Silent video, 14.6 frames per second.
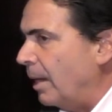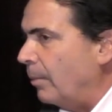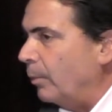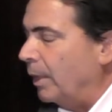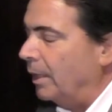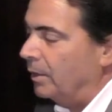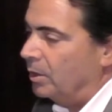
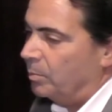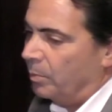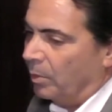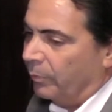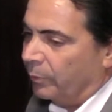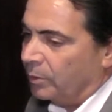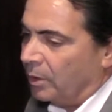and we hit these
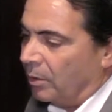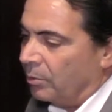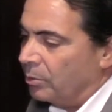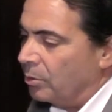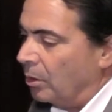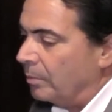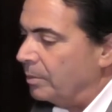beautiful
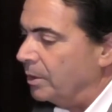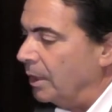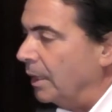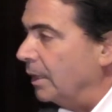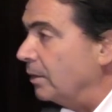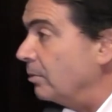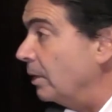Southern Charm
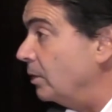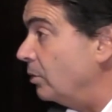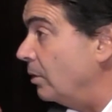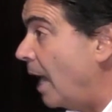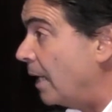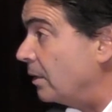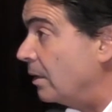cities, right?
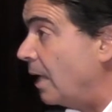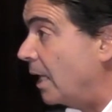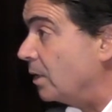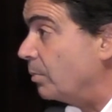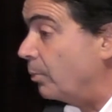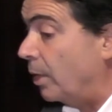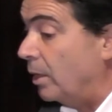So that
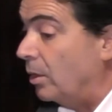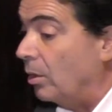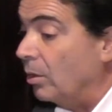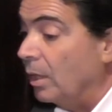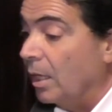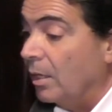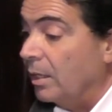that's brand
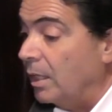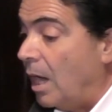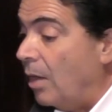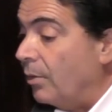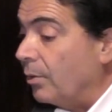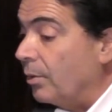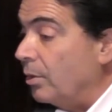new. The
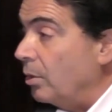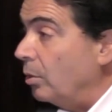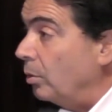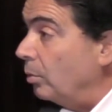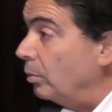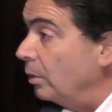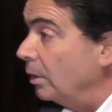other
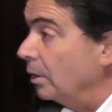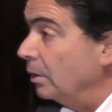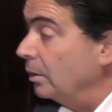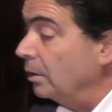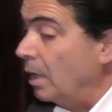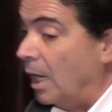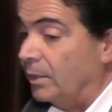new
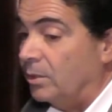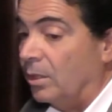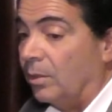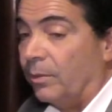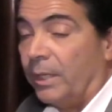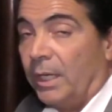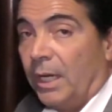
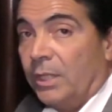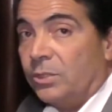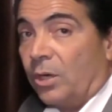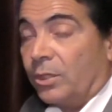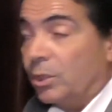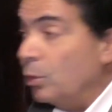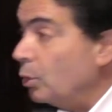itinerary
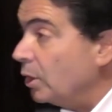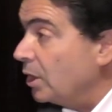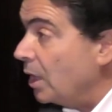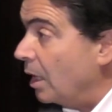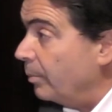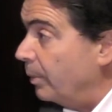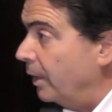is our
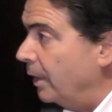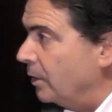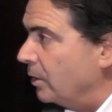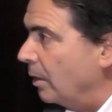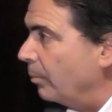Yucatan Peninsula,